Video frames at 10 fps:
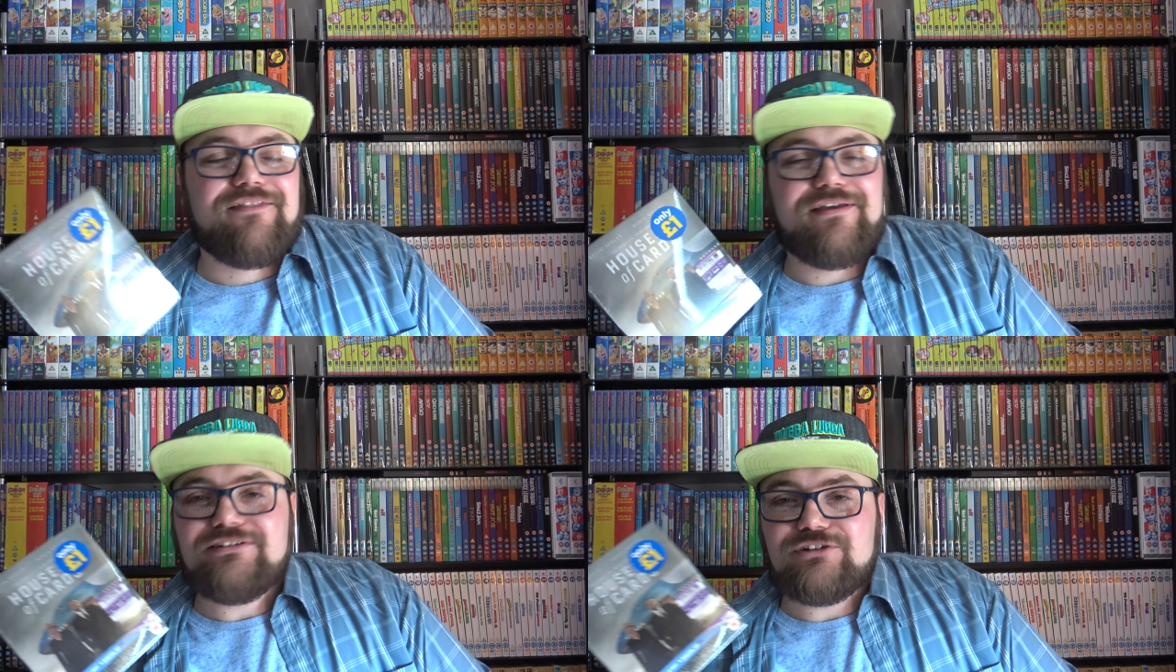
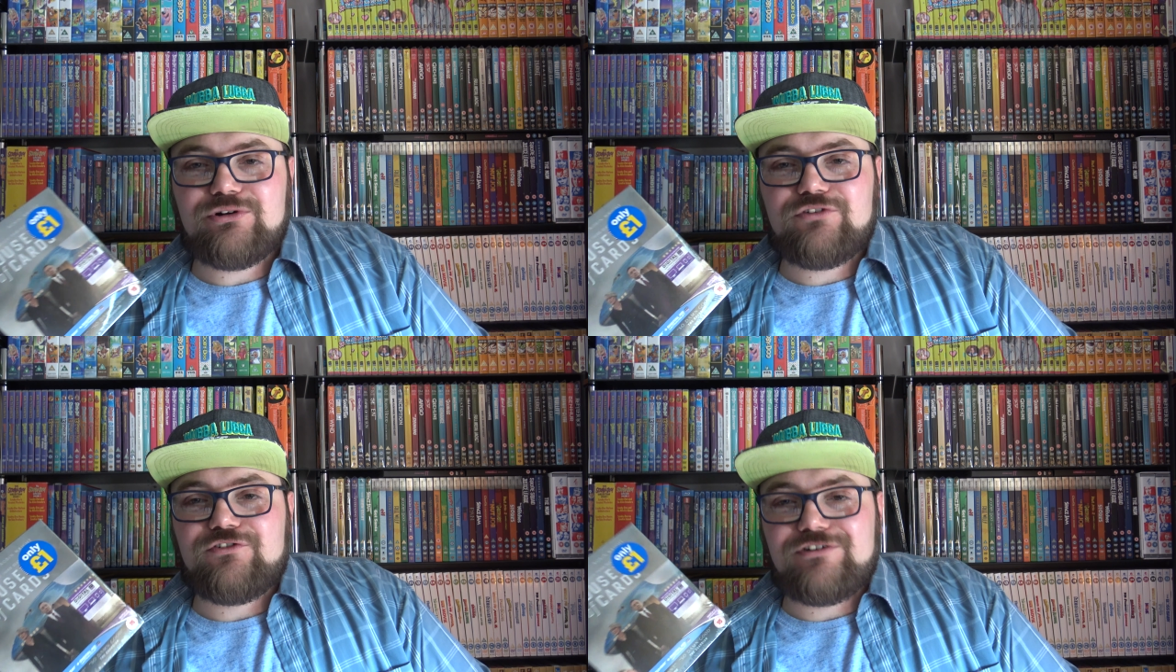They
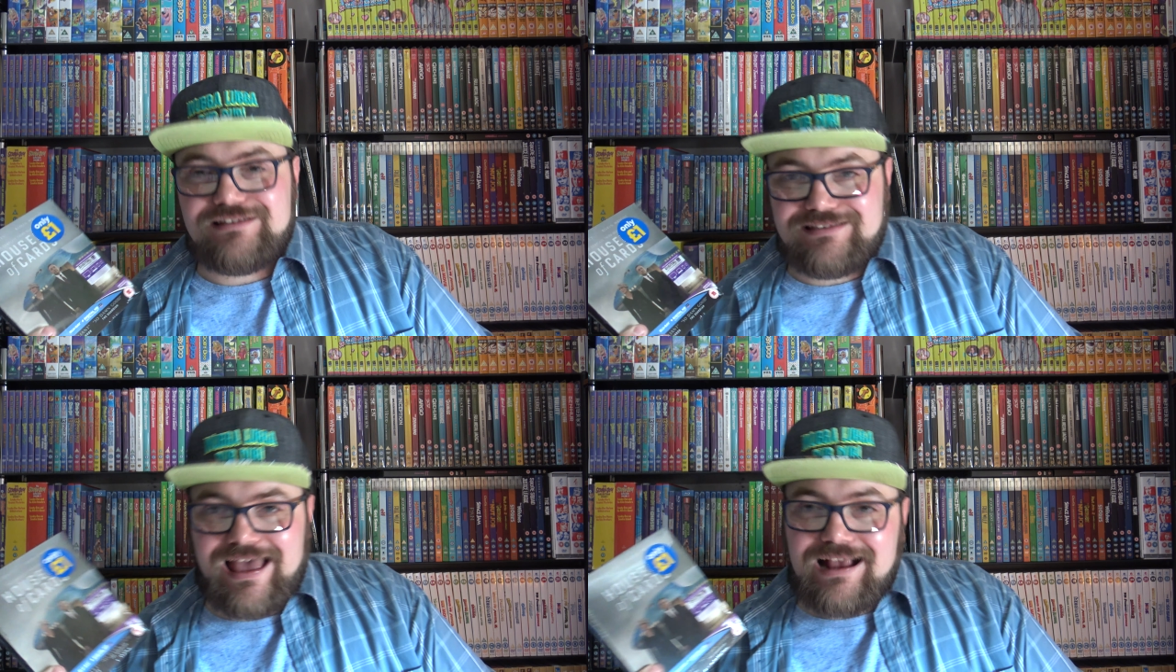sold it for
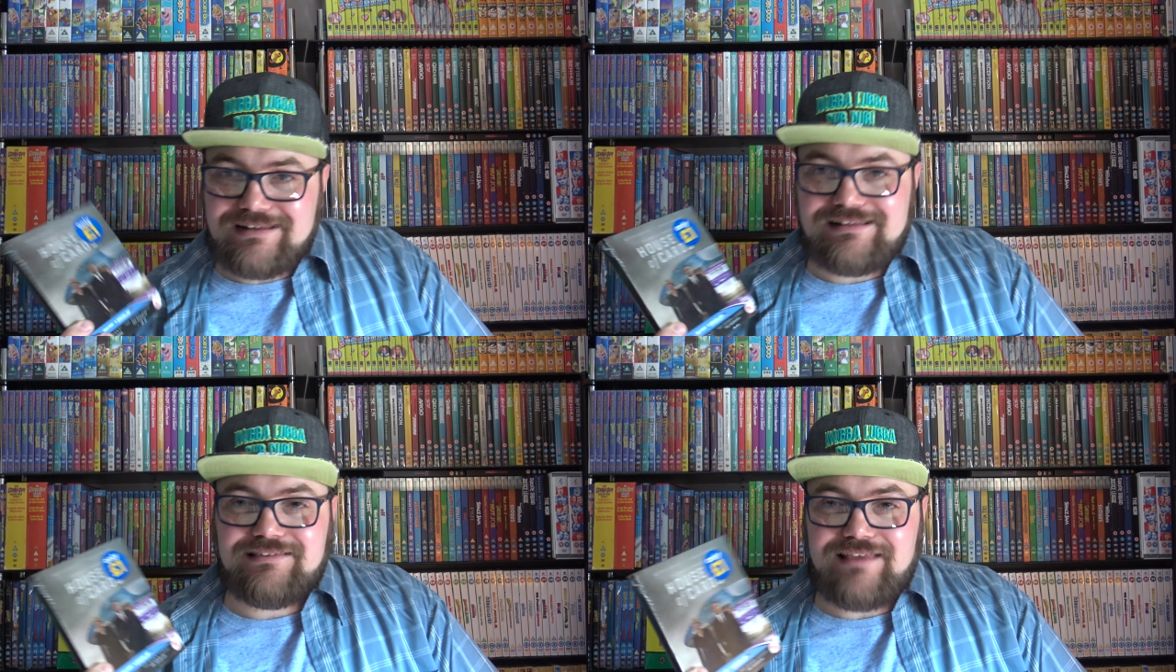
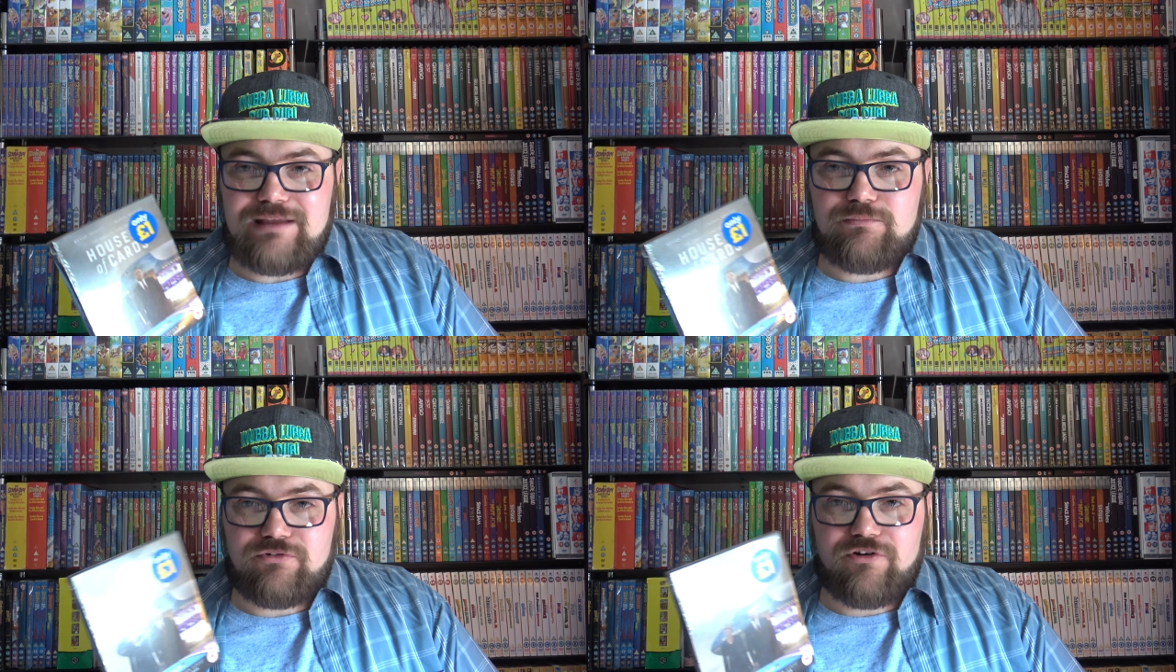exactly the
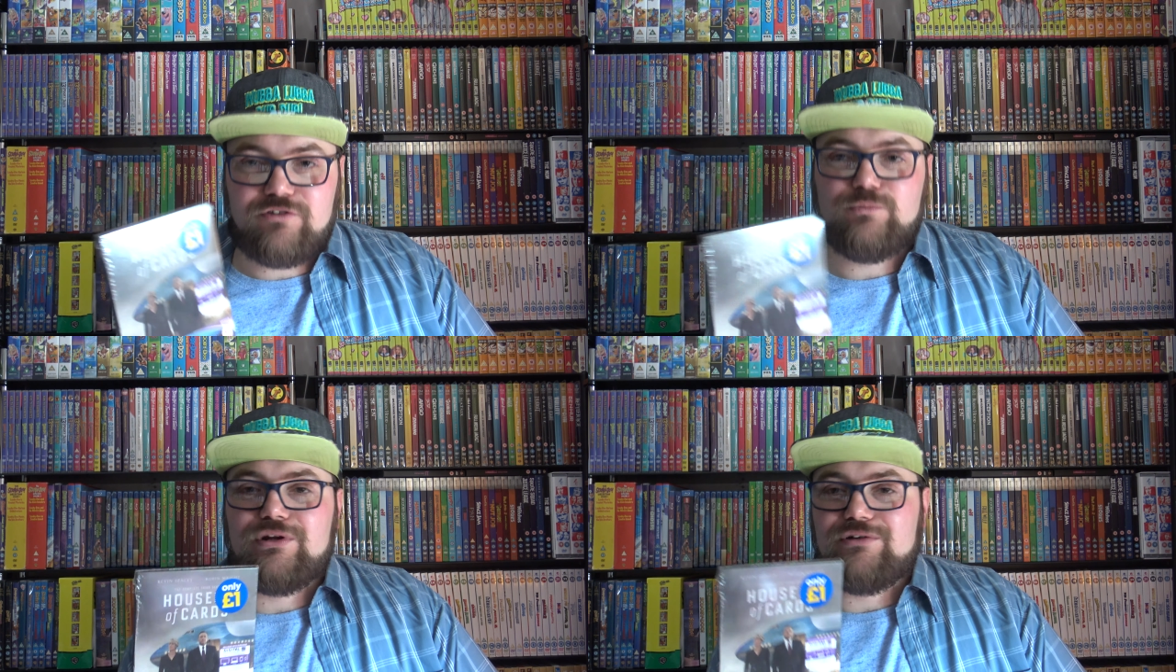same
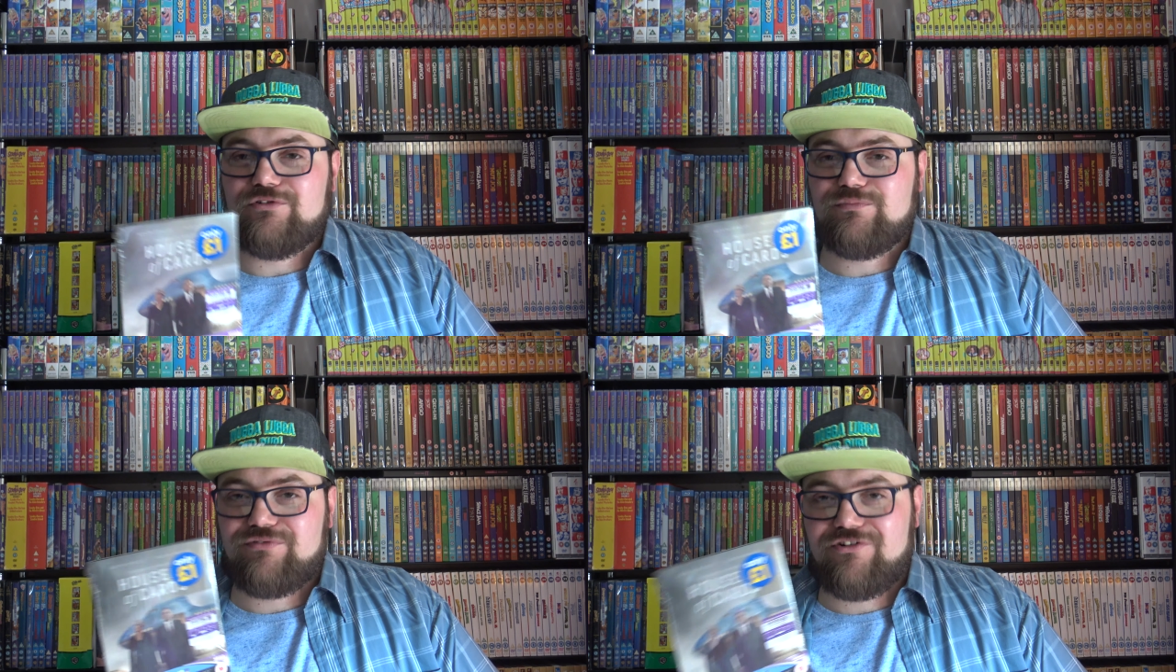price, but it
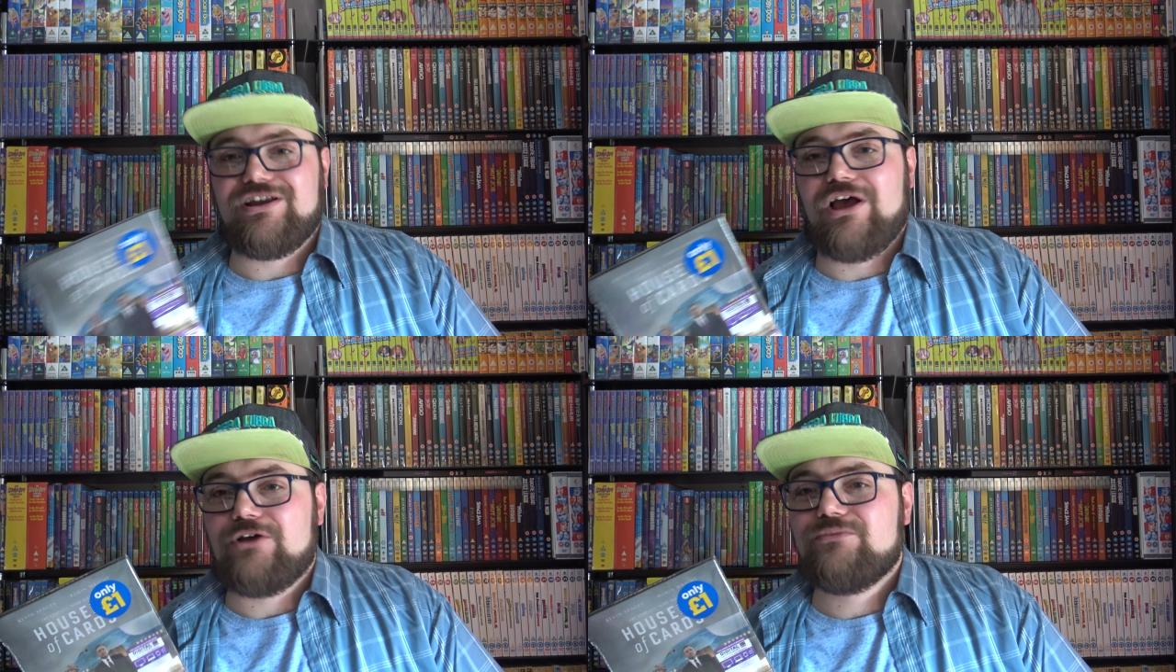was
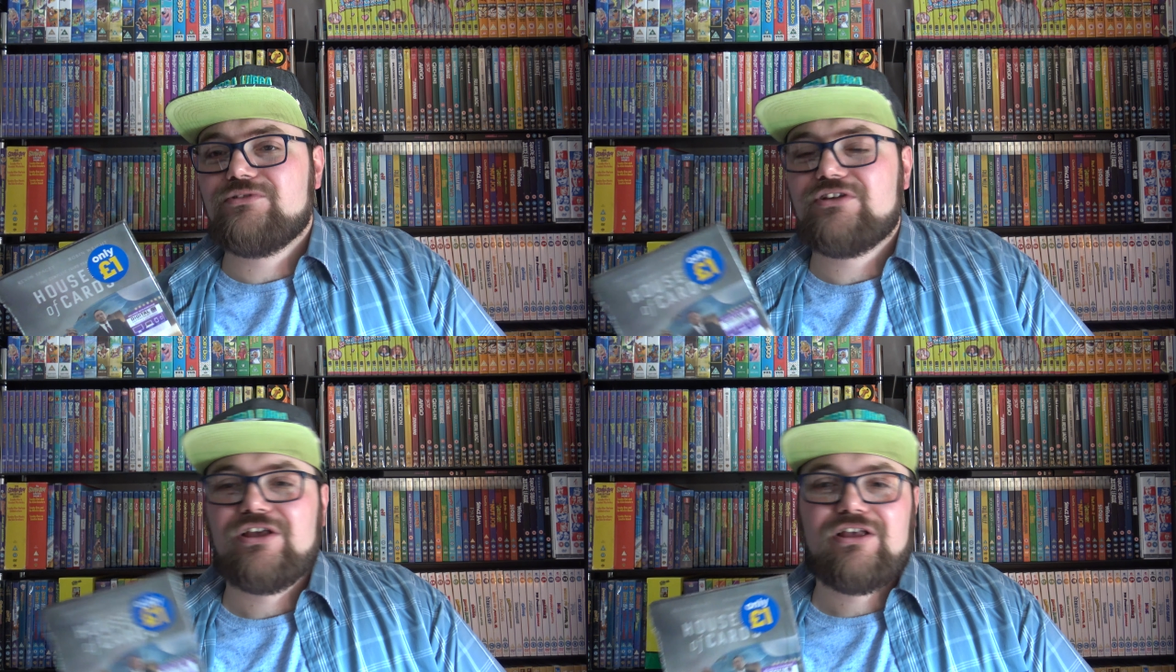pre-owned.